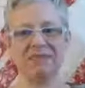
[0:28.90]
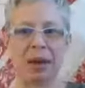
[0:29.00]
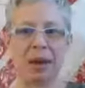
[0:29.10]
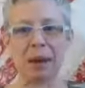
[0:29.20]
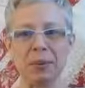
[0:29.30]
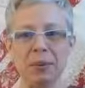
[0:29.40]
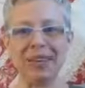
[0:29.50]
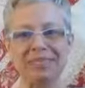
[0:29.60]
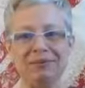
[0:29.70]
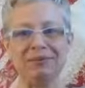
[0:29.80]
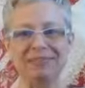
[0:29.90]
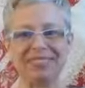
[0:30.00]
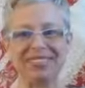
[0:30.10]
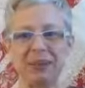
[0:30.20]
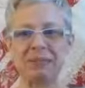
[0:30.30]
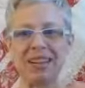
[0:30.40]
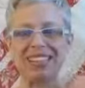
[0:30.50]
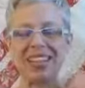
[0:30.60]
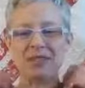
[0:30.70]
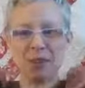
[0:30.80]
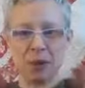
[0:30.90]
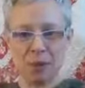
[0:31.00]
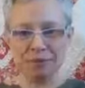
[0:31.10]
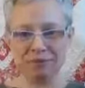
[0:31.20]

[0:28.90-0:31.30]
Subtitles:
Back up a bit, make myself at home